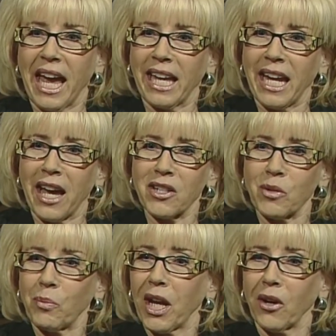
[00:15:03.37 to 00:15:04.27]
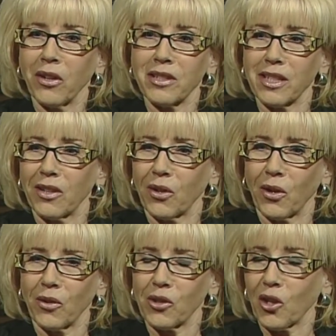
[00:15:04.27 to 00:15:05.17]
And as parents and
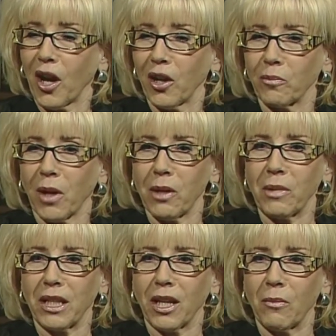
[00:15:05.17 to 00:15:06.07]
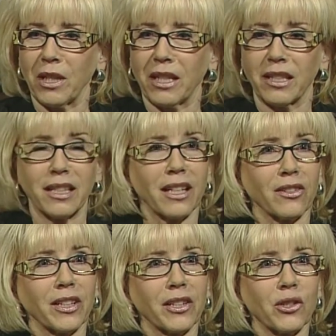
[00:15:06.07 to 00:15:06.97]
their child might be coming in to
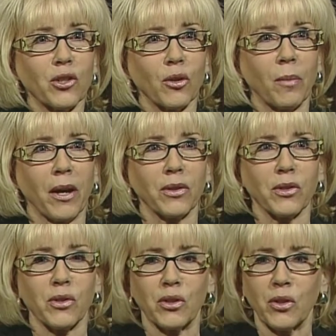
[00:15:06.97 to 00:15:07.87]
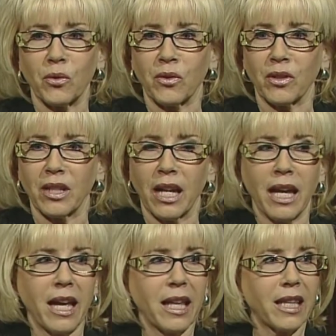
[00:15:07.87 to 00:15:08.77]
get literature about the student,
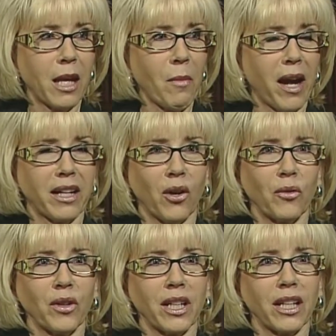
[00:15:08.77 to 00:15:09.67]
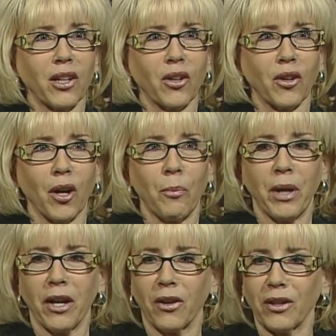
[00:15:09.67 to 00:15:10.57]
they might overhear a
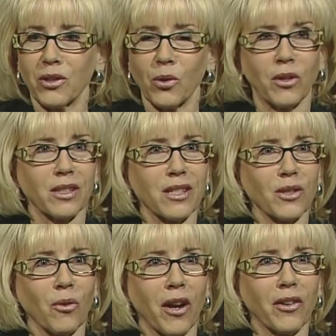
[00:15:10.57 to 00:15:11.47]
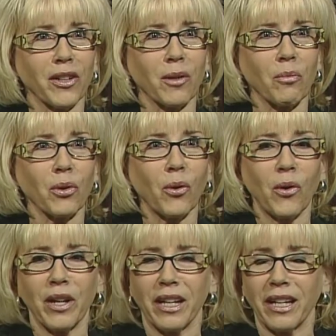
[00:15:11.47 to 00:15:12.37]
parent or a disgruntled
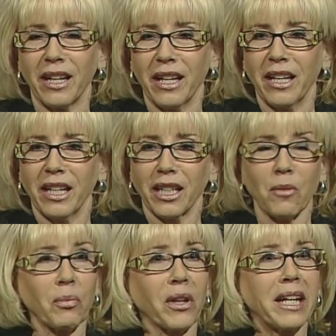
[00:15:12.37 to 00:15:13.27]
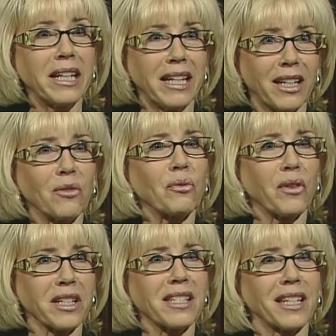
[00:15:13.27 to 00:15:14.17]
employee complaining and
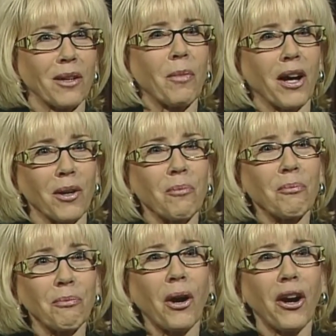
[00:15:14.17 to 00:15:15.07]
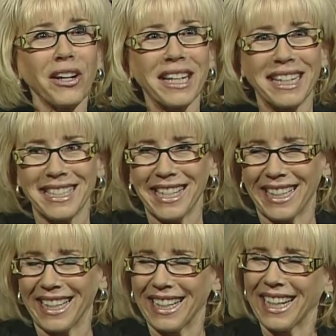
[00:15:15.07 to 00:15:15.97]
fussing about a parking
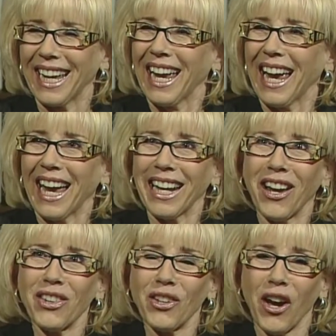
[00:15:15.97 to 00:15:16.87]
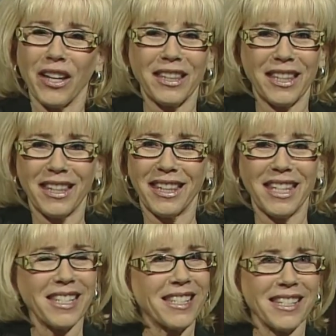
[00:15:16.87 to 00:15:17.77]
ticket. And I thought,
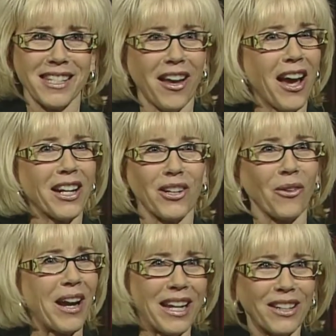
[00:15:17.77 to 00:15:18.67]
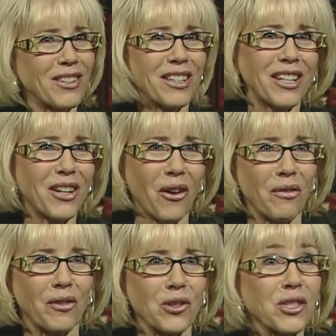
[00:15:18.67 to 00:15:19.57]
this is not a great, you
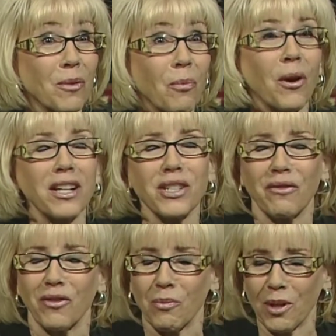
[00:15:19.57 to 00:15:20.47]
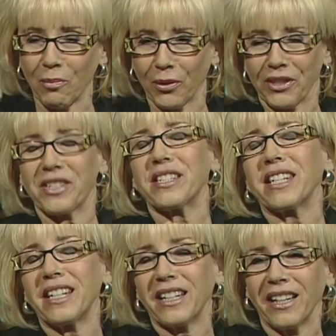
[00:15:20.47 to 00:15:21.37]
know, first impression for people to
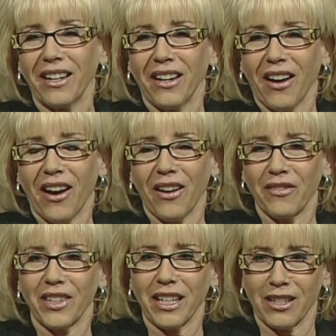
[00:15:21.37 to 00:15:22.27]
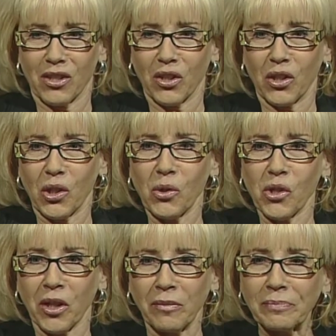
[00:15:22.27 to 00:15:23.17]
see of the
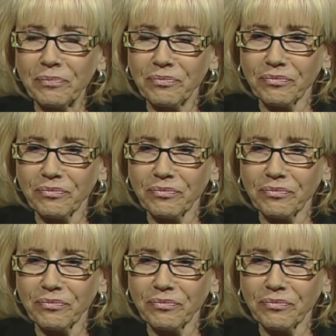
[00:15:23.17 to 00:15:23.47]
institution.